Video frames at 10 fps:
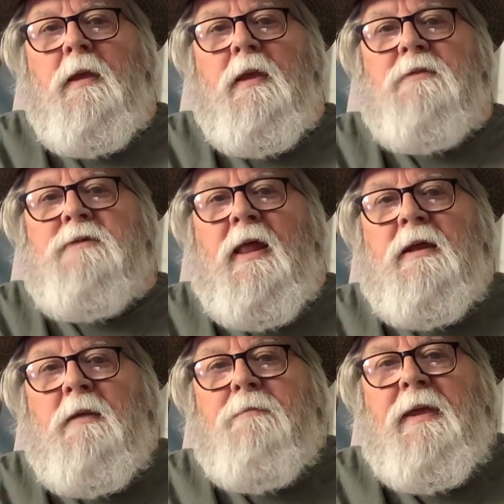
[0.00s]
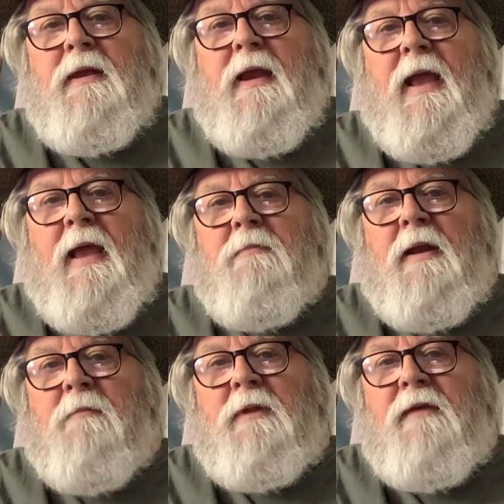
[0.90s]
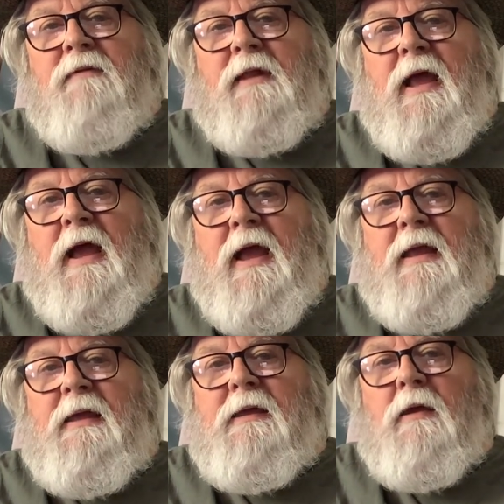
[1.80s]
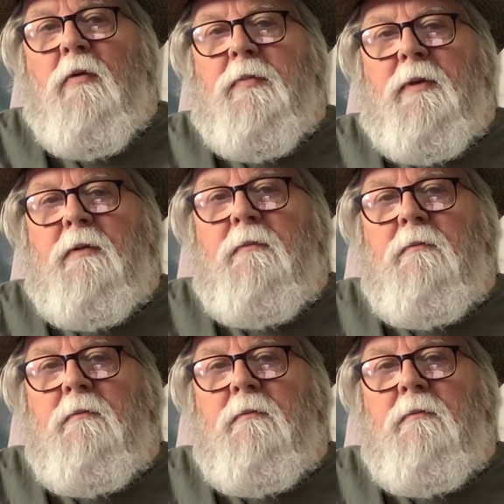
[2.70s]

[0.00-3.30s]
it's like a B9, but I'm leaving the high E open.